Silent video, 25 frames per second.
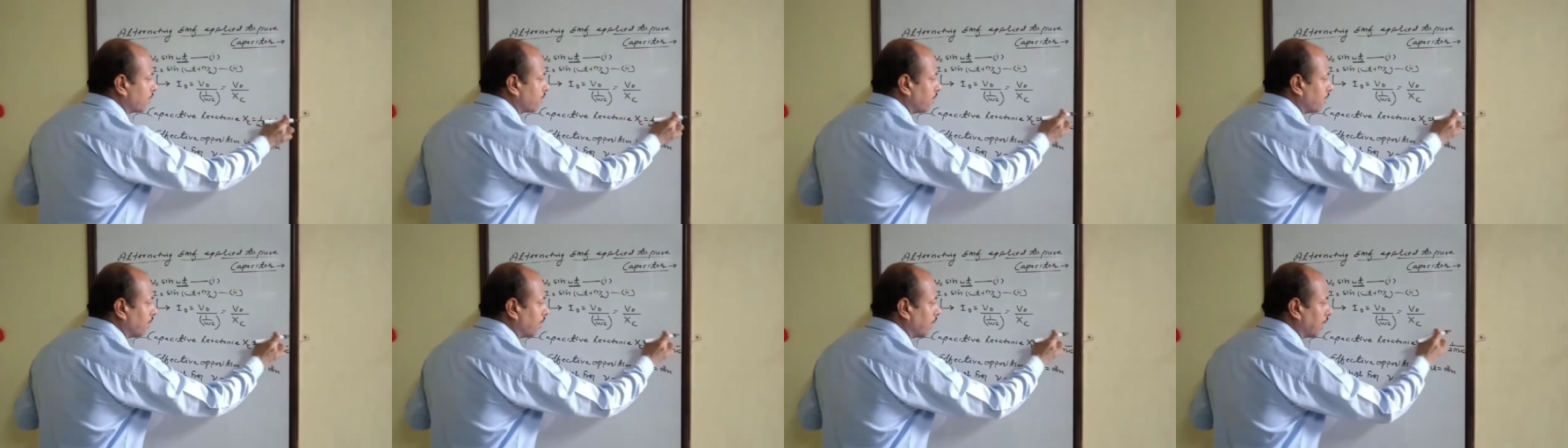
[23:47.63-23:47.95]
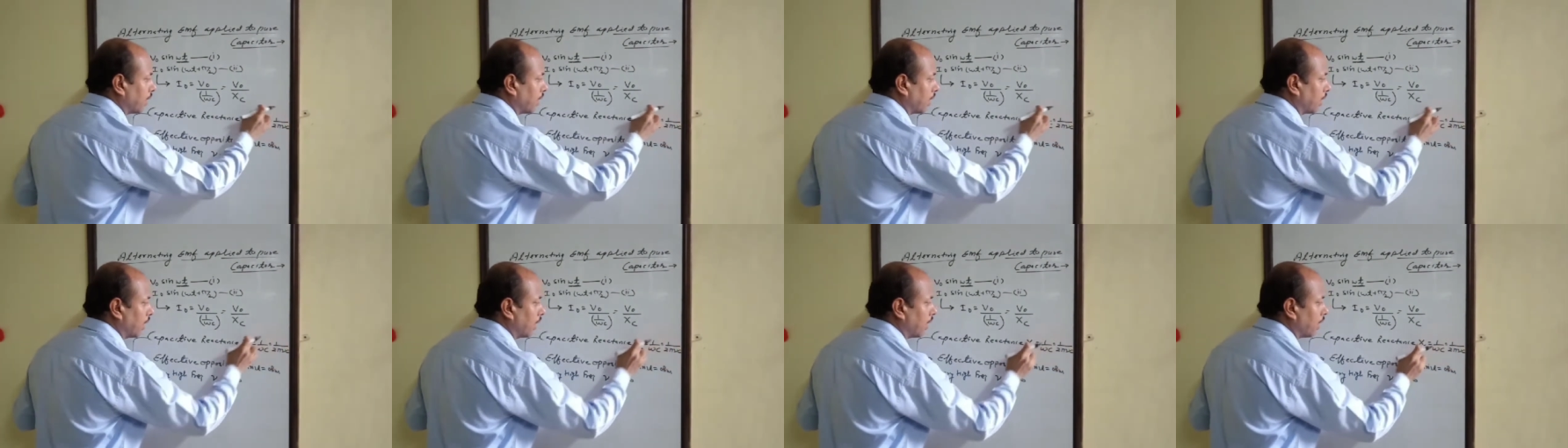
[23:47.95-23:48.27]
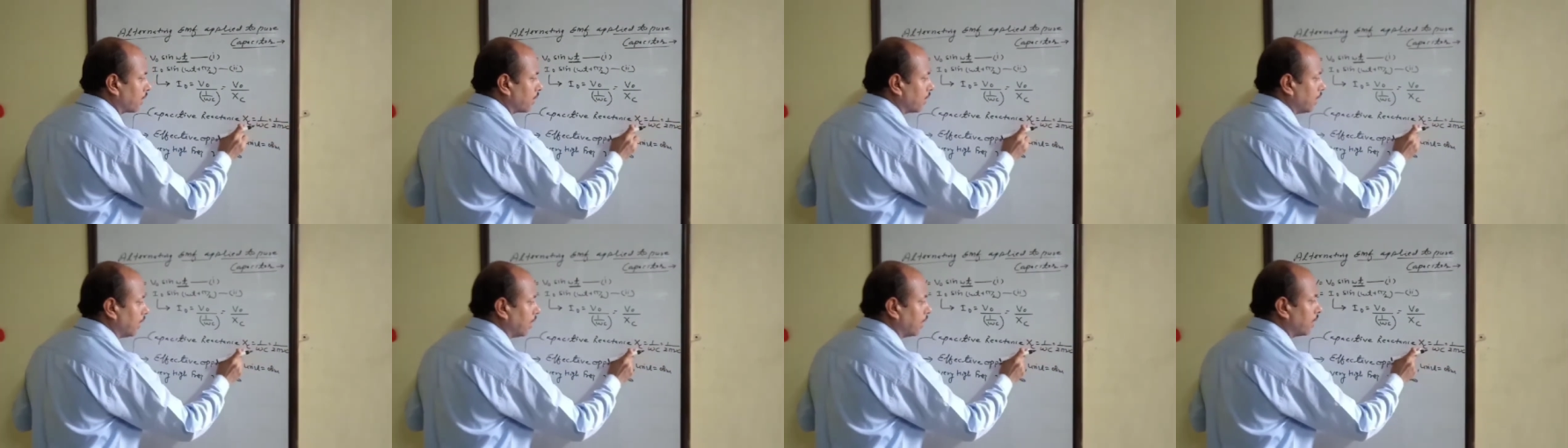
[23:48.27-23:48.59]
it is very
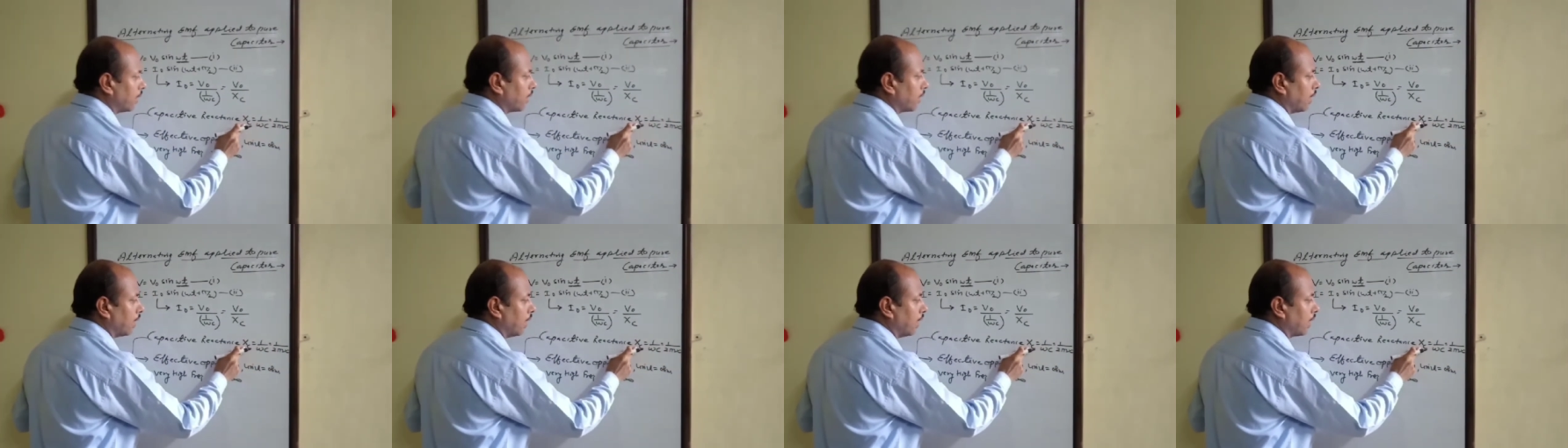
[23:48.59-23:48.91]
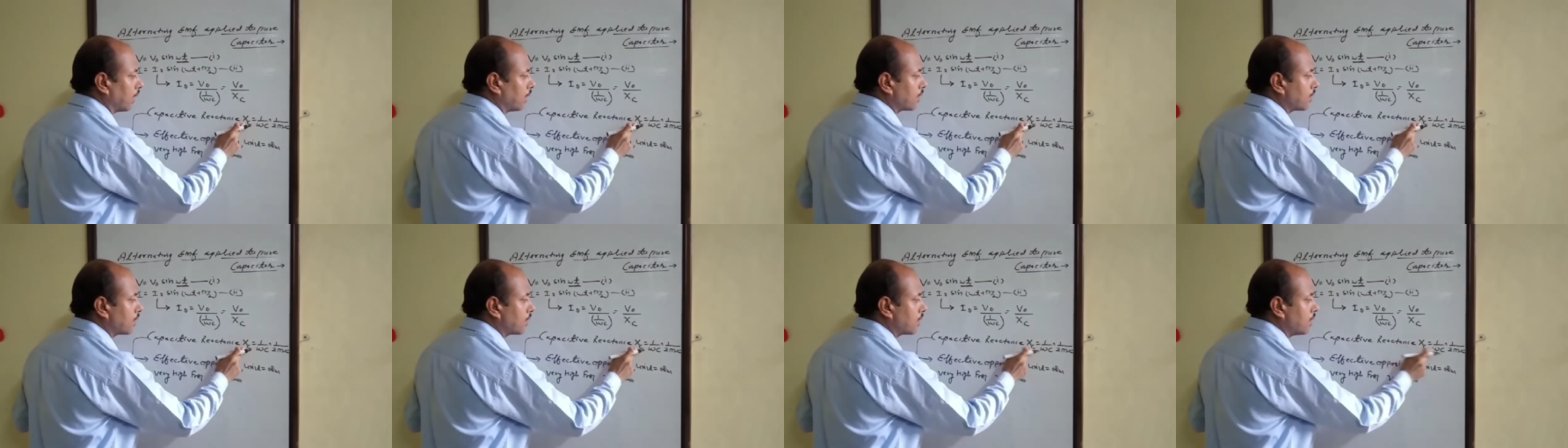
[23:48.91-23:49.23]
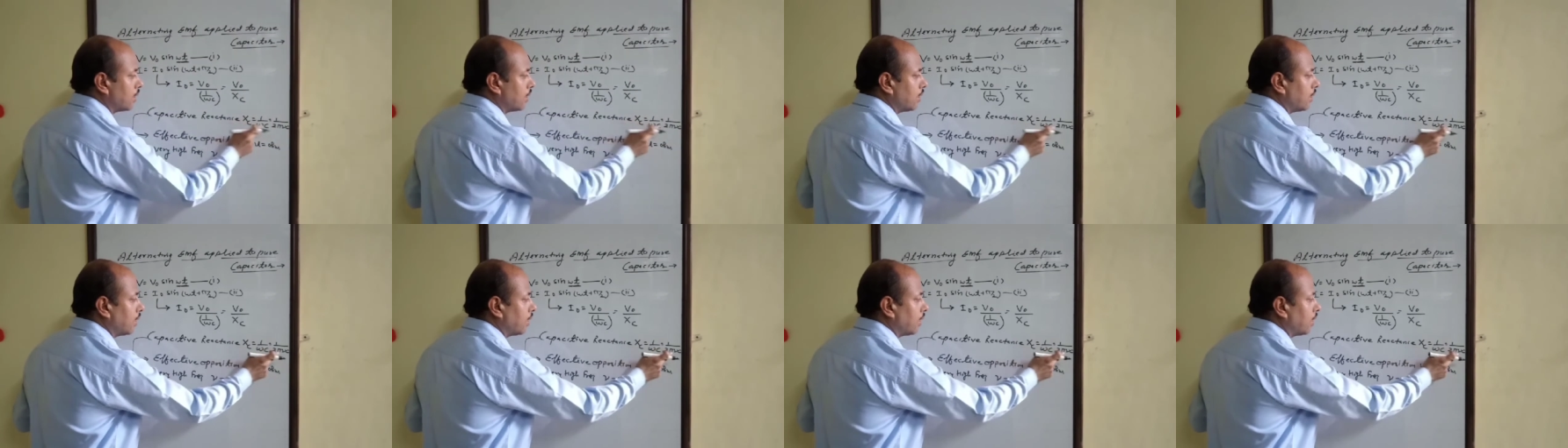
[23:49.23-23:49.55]
clear that
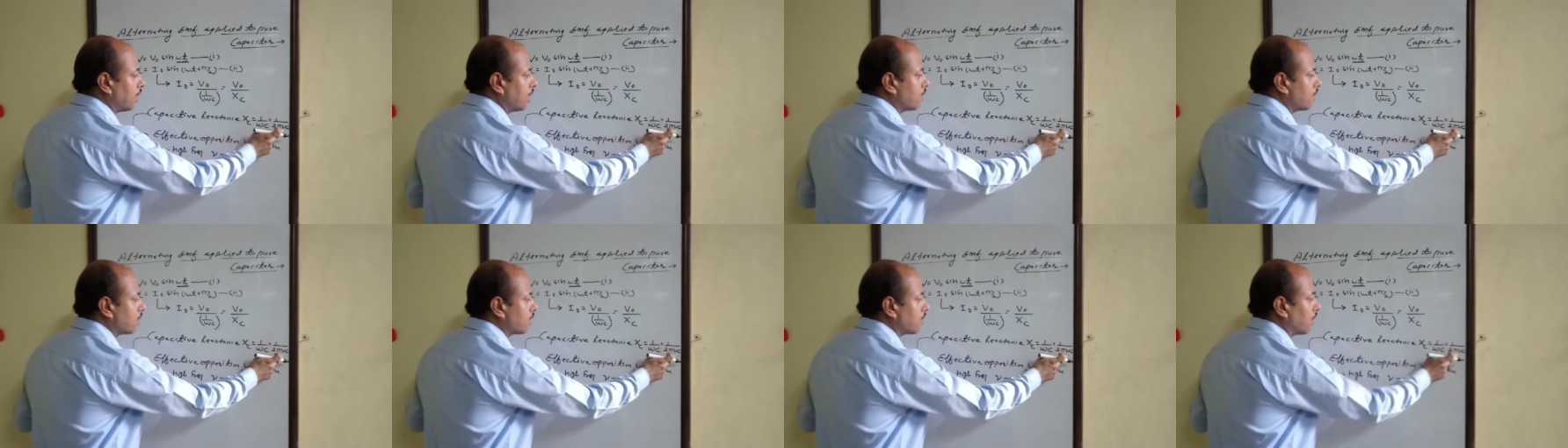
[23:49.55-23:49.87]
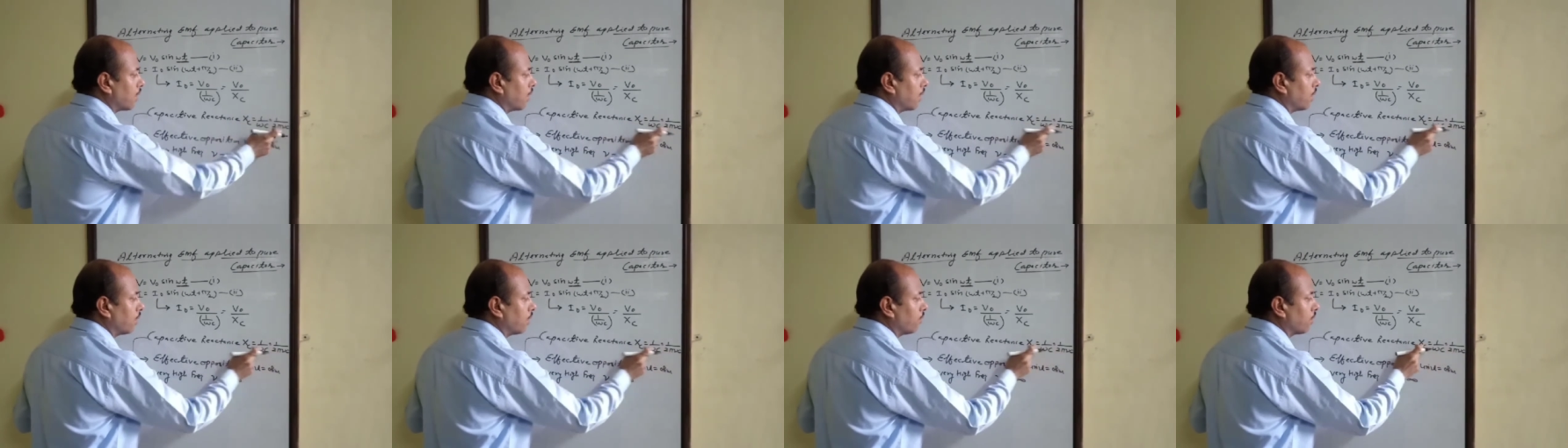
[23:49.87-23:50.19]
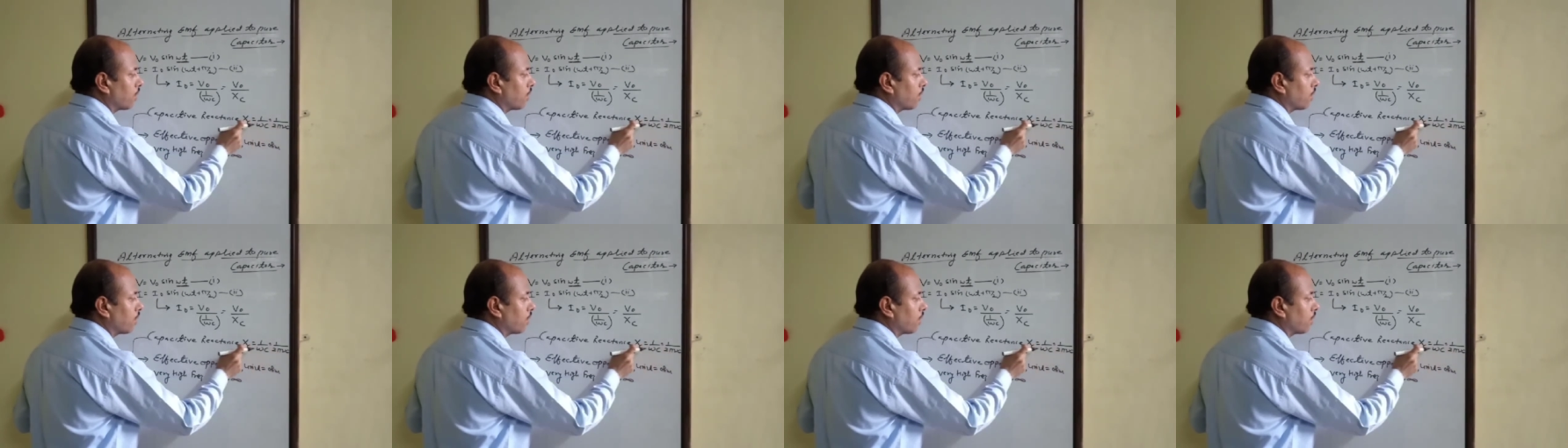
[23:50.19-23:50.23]
xc is